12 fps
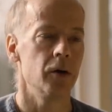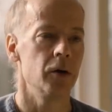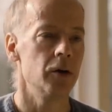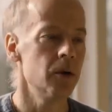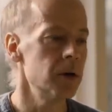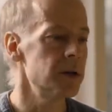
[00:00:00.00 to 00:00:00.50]

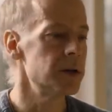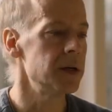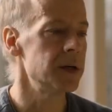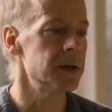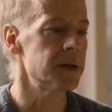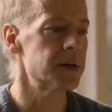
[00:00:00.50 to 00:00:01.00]

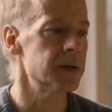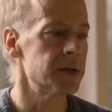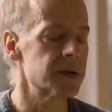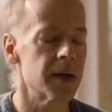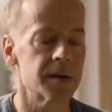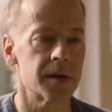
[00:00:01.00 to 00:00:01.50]
Unity is
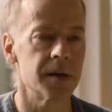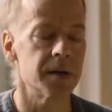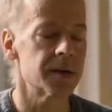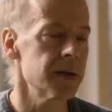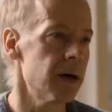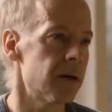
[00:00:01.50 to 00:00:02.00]

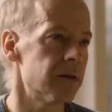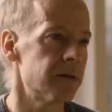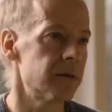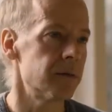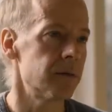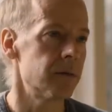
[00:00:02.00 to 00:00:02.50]
necessity
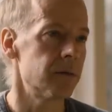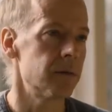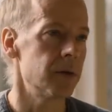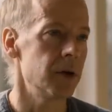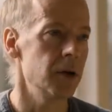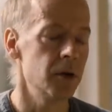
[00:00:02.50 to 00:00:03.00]
itself.
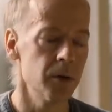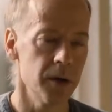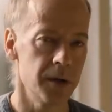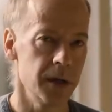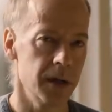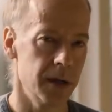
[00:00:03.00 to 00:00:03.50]

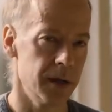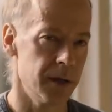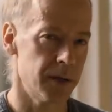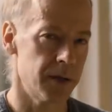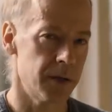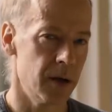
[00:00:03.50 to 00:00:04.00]
Unity
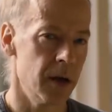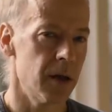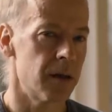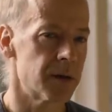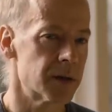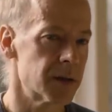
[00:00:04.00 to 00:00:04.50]
is
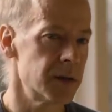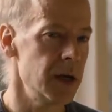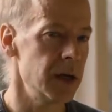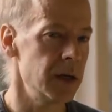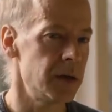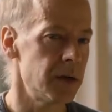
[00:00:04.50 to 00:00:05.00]
the
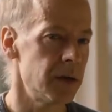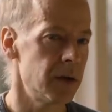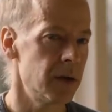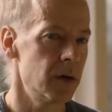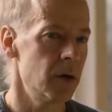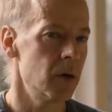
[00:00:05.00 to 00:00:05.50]
state
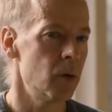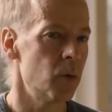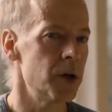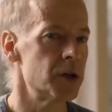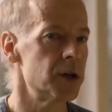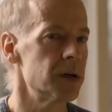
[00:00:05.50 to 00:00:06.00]

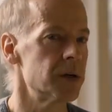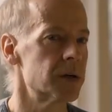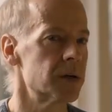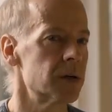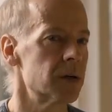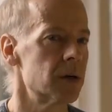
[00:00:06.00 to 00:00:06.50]
which
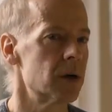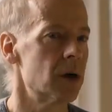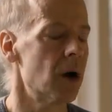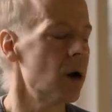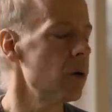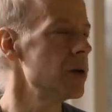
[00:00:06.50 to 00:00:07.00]
is
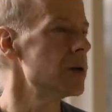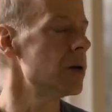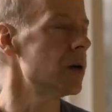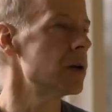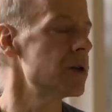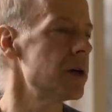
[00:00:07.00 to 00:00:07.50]
always
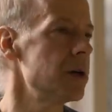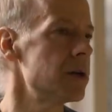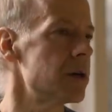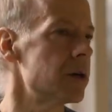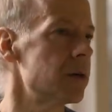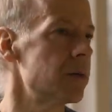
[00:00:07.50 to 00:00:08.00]

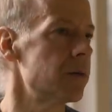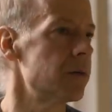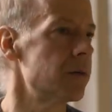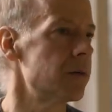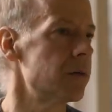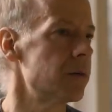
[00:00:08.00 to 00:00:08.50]
non-changing.
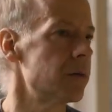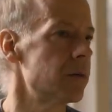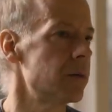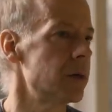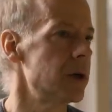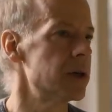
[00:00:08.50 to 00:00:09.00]

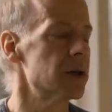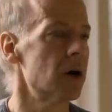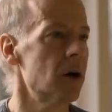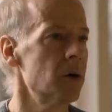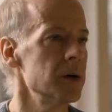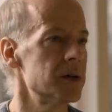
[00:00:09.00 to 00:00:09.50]
It's
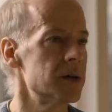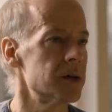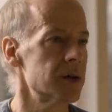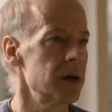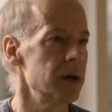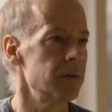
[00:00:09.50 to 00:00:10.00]
always the
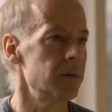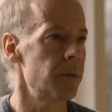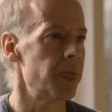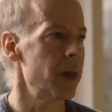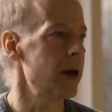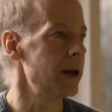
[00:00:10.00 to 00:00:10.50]
same.
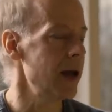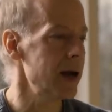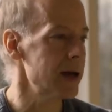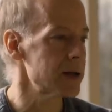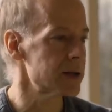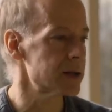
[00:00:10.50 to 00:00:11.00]
And
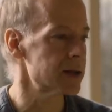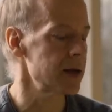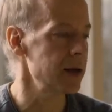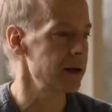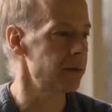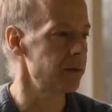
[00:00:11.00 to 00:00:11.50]
as
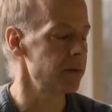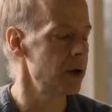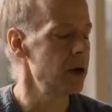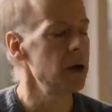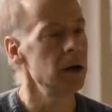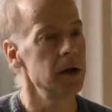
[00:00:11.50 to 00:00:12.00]
same,
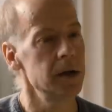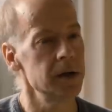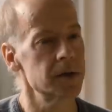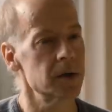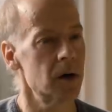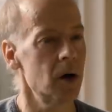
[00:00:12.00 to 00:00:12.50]
it
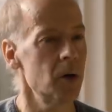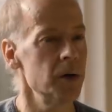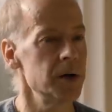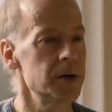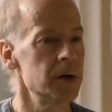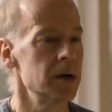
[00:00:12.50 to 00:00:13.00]
is
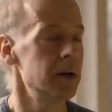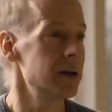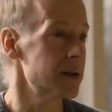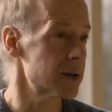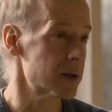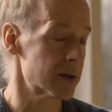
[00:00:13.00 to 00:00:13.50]
always
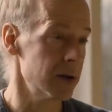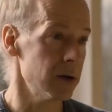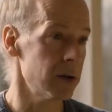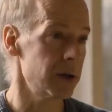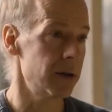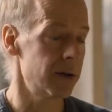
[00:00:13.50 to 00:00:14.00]

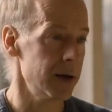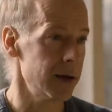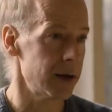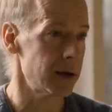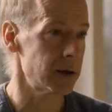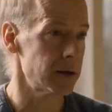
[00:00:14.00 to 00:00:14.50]
necessarily
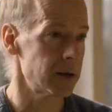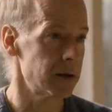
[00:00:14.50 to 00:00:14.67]
that.